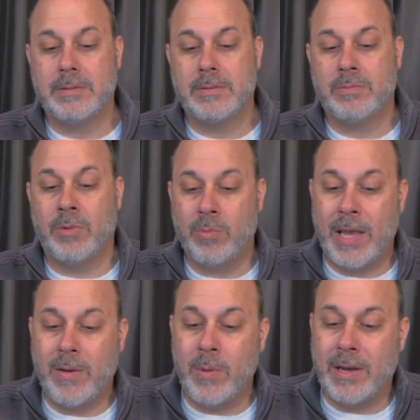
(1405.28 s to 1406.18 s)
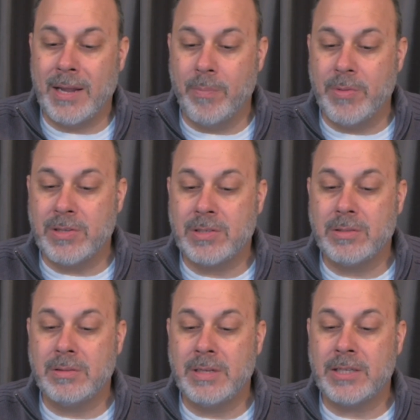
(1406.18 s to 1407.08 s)
One way we can help
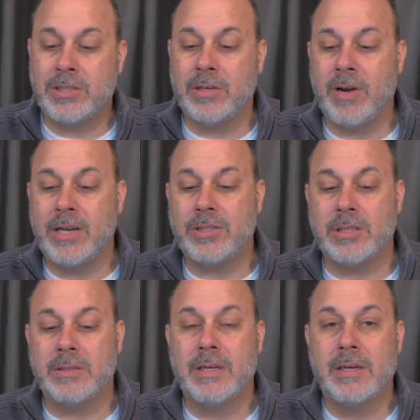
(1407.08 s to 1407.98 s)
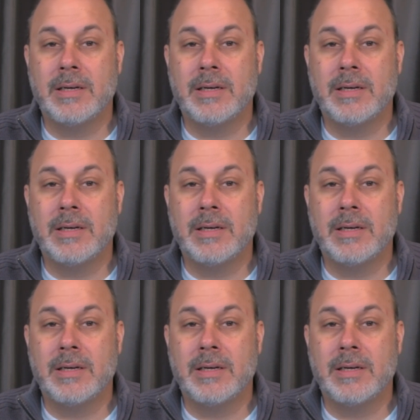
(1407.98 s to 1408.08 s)
this next generation